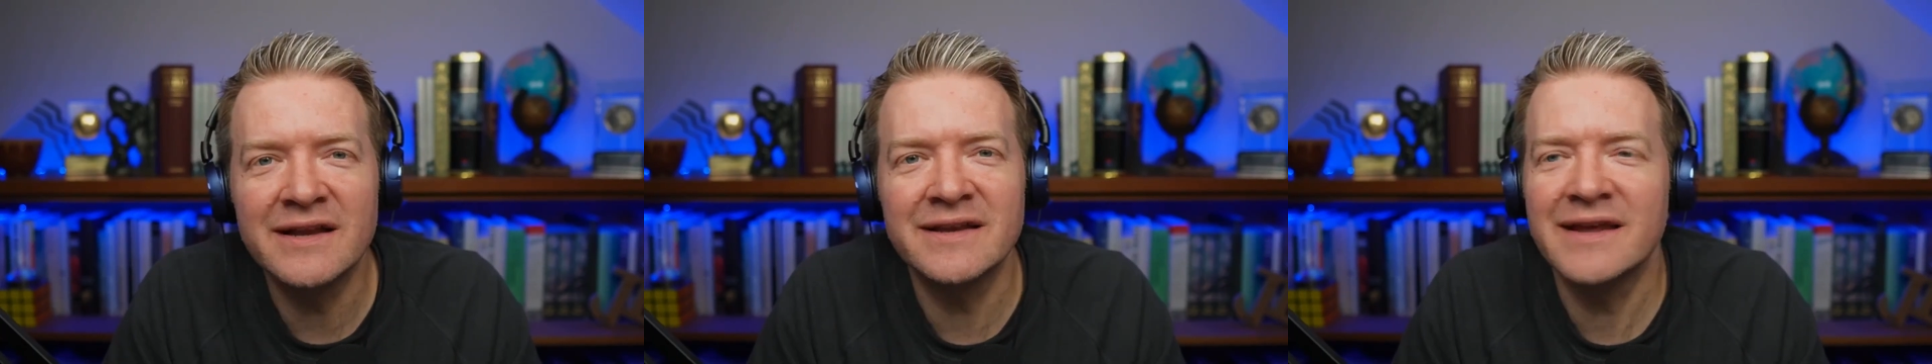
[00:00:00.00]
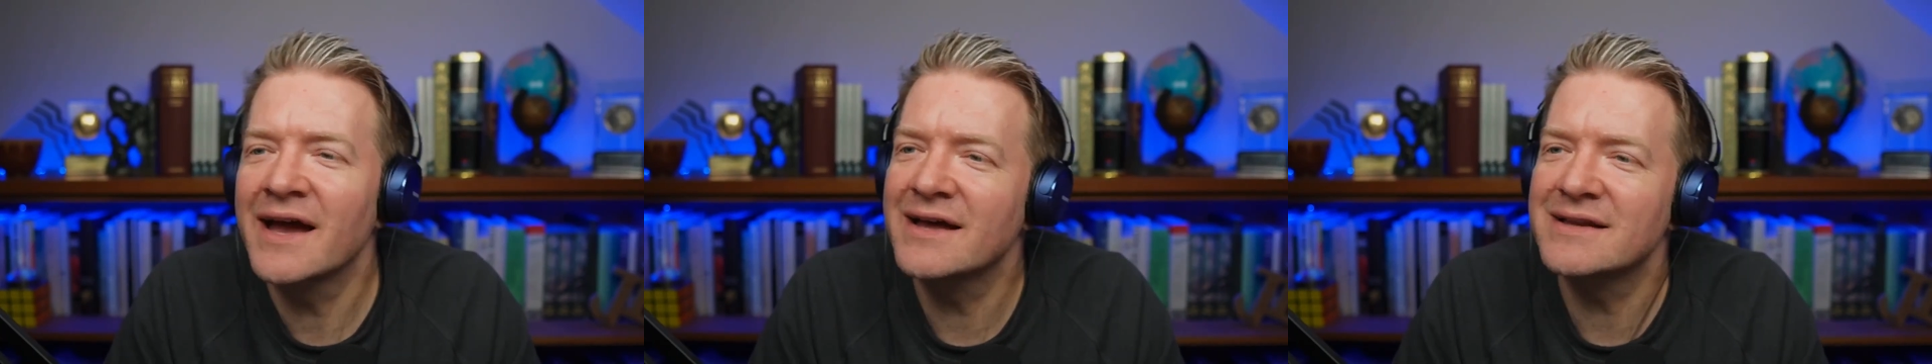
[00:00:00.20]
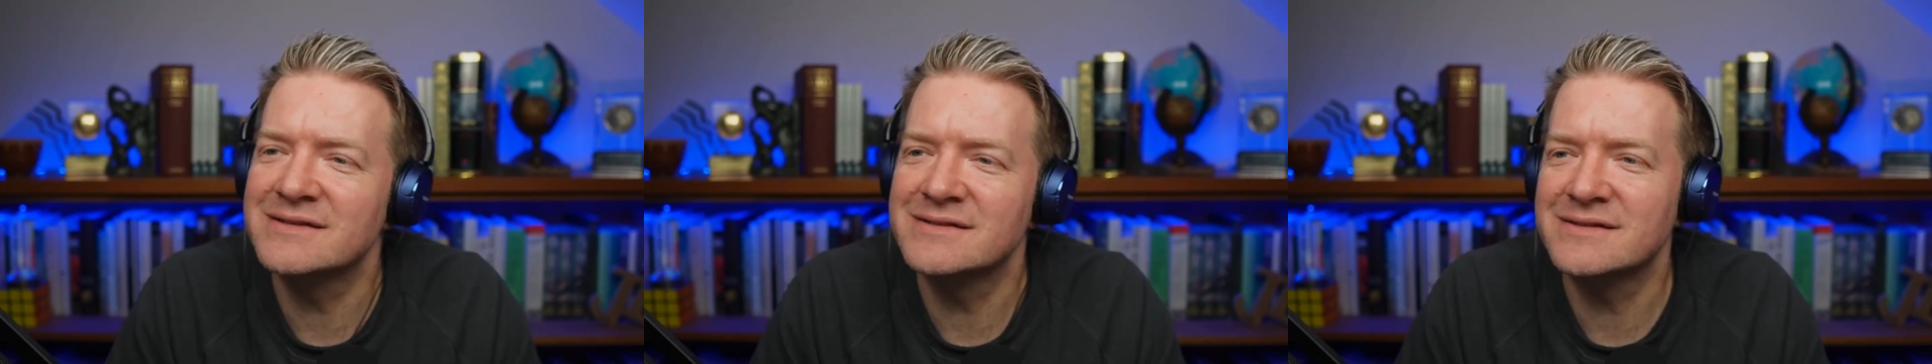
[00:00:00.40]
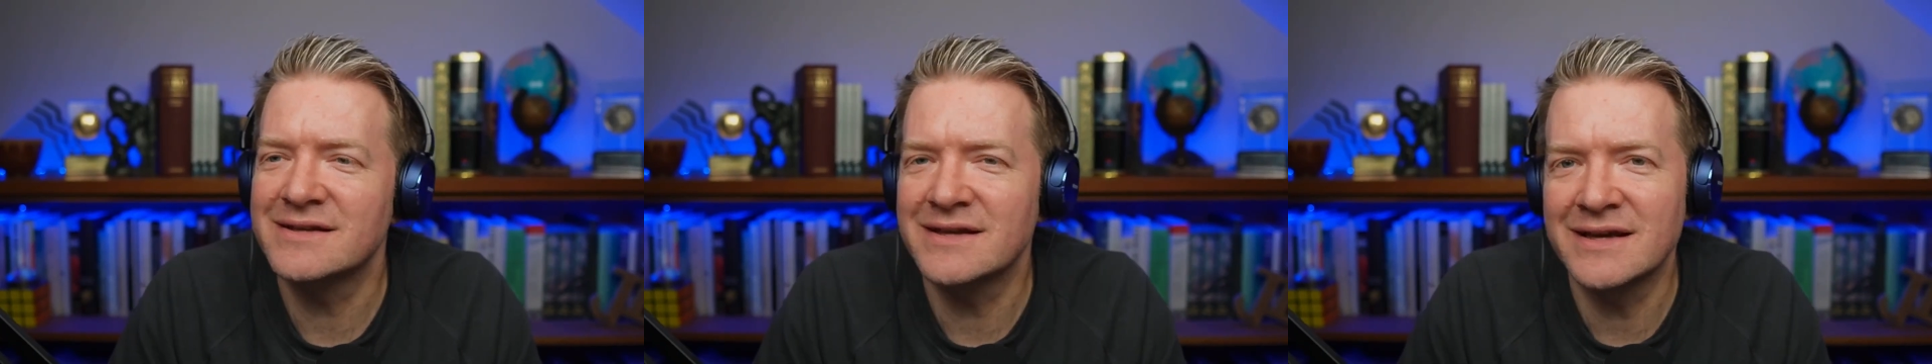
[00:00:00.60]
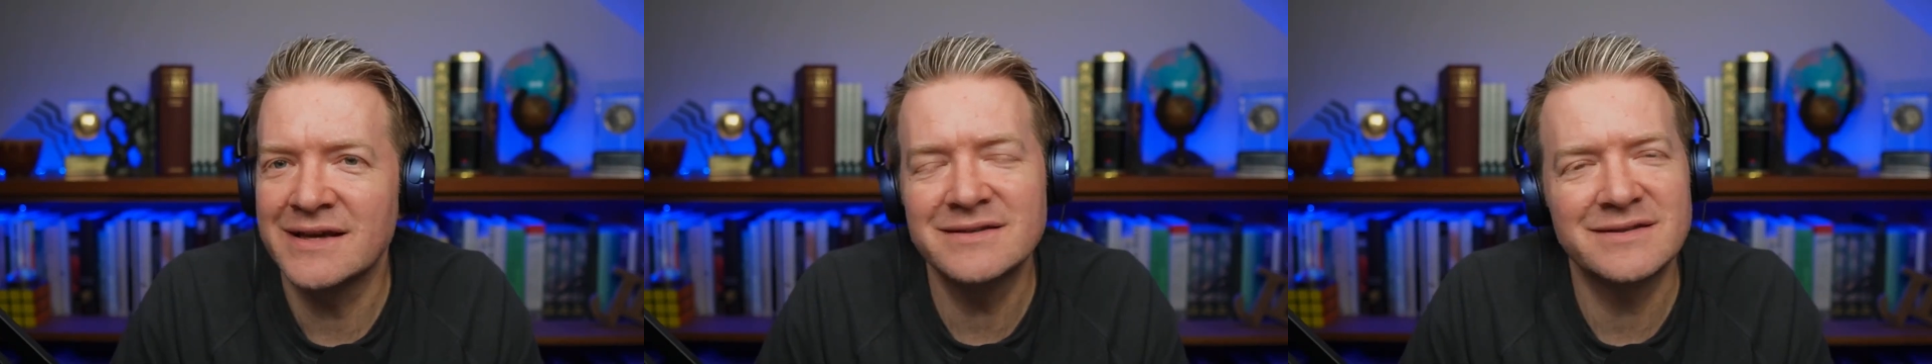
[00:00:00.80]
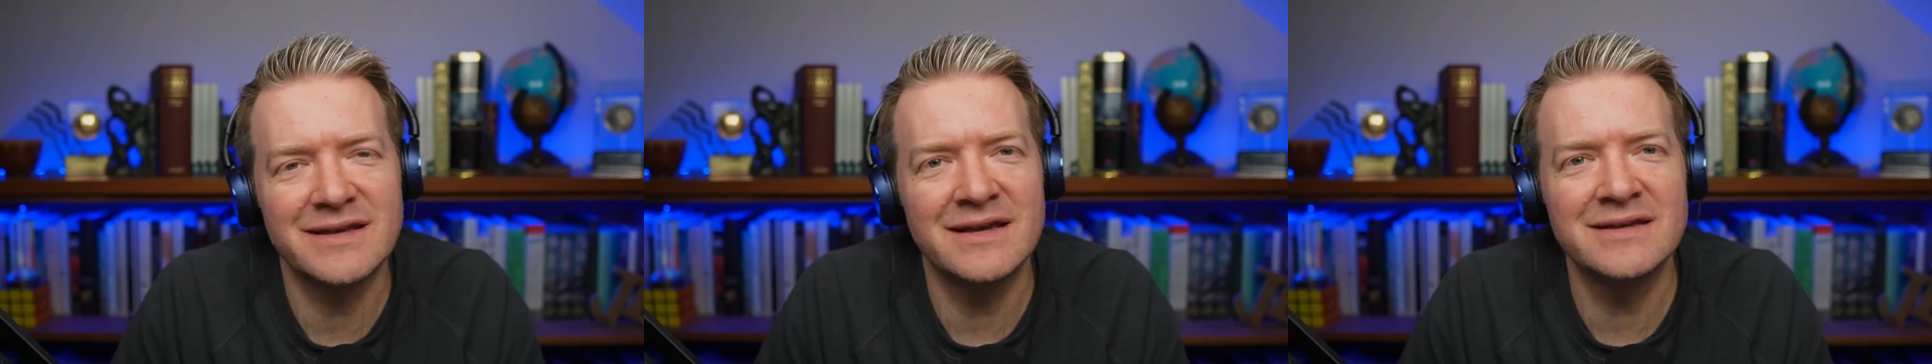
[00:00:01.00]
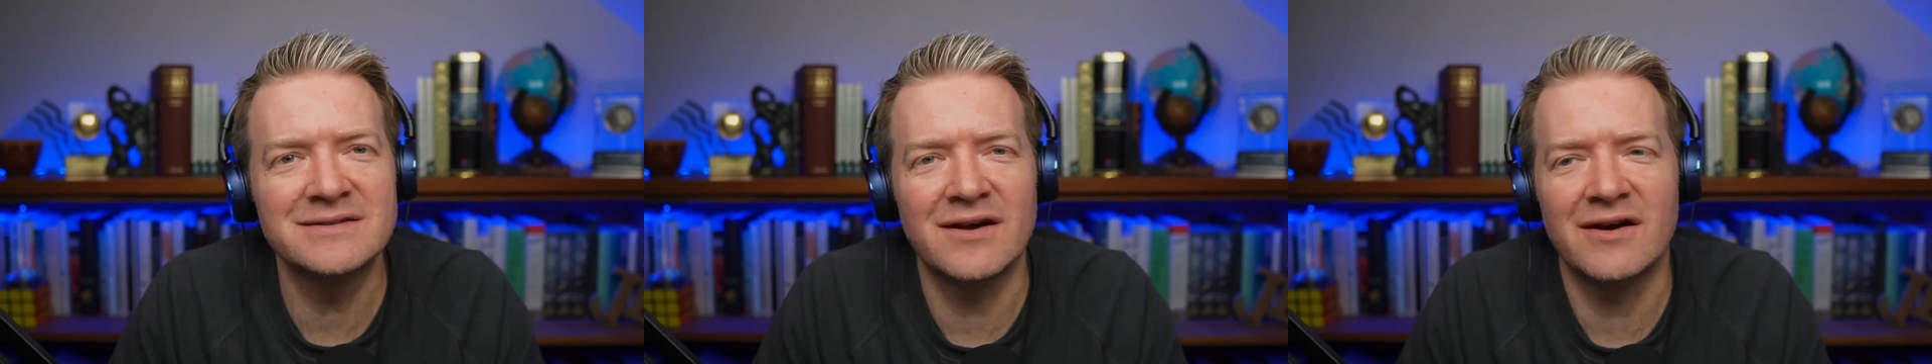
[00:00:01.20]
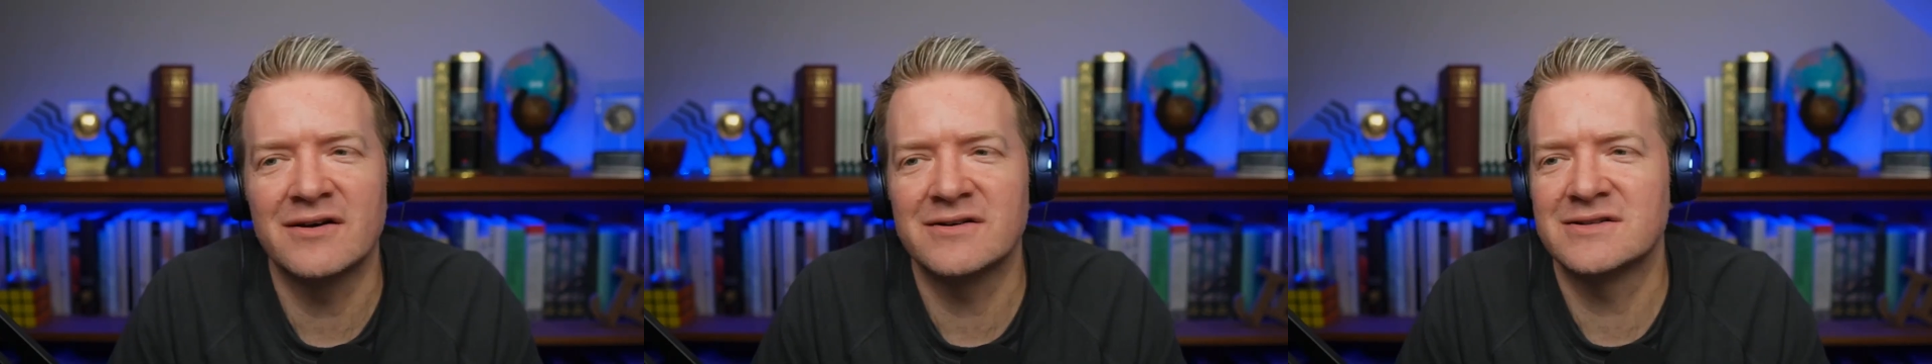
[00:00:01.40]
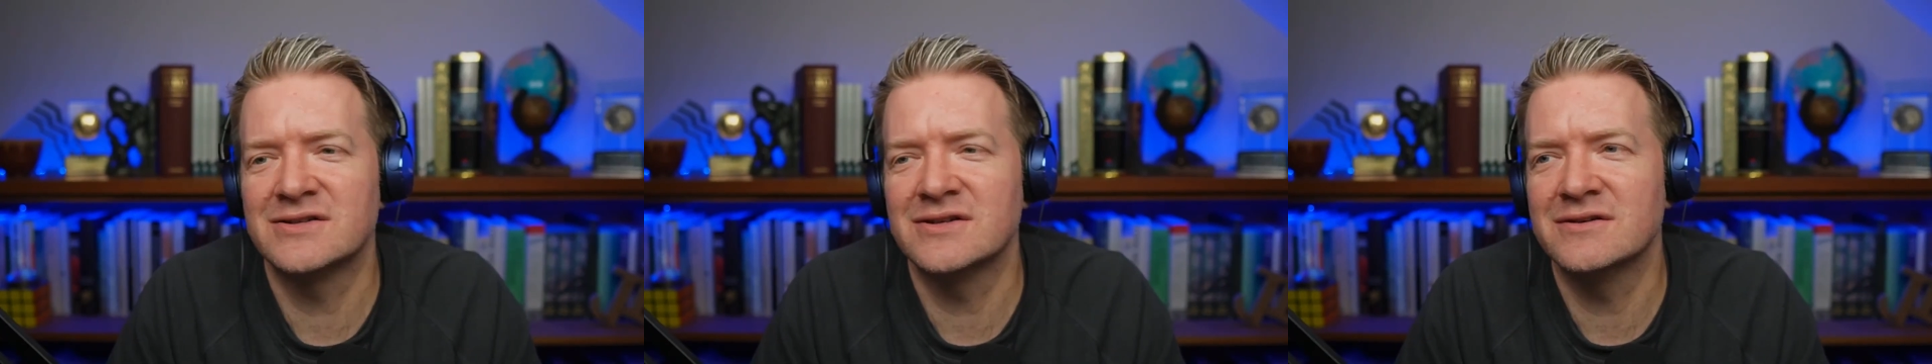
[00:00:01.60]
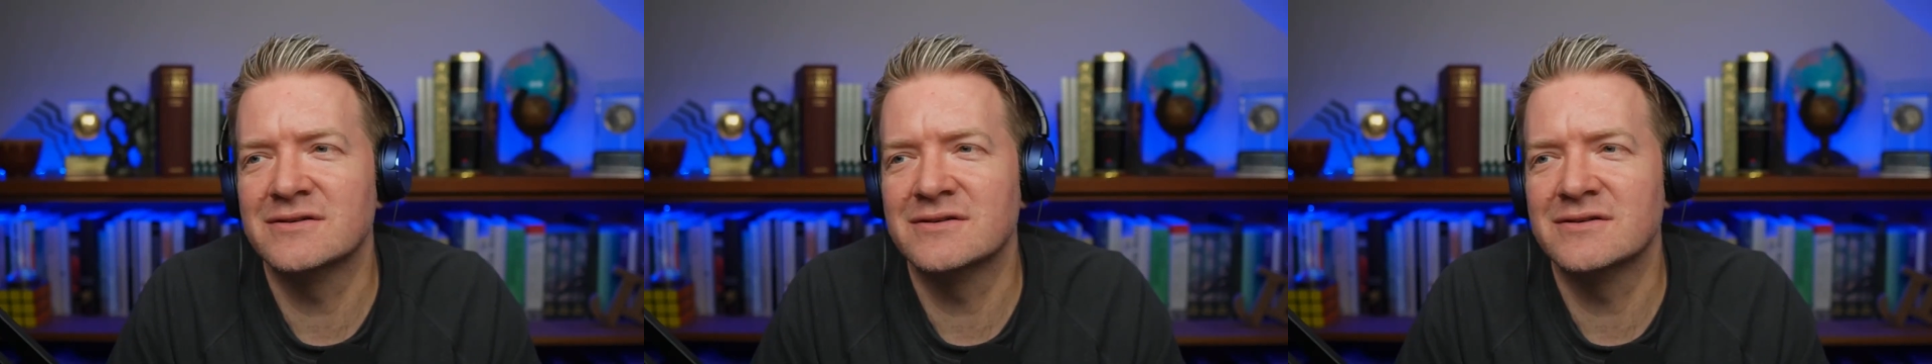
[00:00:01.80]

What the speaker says: yet is hard to